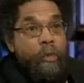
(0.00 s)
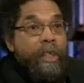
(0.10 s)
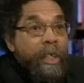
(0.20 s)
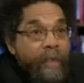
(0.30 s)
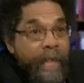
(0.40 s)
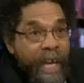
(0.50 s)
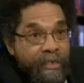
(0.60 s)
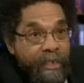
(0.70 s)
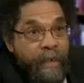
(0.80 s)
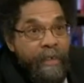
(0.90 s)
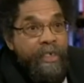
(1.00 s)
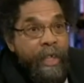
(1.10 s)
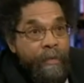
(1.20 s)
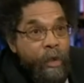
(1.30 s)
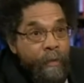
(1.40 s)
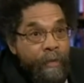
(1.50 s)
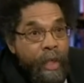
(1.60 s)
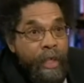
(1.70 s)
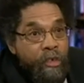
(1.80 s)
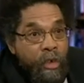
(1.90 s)
with their reactionary self and oft
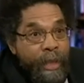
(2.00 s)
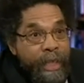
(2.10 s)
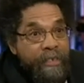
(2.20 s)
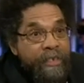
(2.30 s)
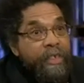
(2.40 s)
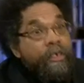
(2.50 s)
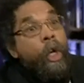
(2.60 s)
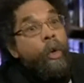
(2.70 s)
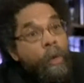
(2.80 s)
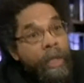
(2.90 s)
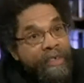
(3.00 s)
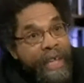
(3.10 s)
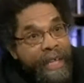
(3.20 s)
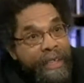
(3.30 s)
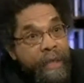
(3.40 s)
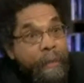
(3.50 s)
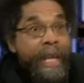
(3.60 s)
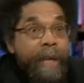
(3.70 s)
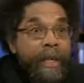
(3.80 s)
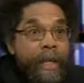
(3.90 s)
in so many instances, will attack them, and
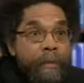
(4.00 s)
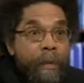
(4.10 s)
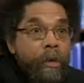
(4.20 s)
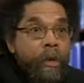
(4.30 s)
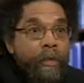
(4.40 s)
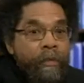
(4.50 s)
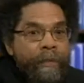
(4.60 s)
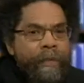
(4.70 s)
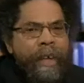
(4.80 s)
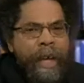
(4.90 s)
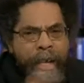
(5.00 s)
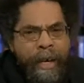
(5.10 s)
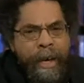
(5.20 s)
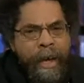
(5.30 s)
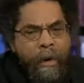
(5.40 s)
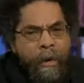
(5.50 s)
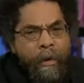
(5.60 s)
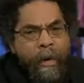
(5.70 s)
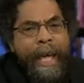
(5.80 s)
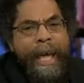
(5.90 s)
that becomes the point of reference. No.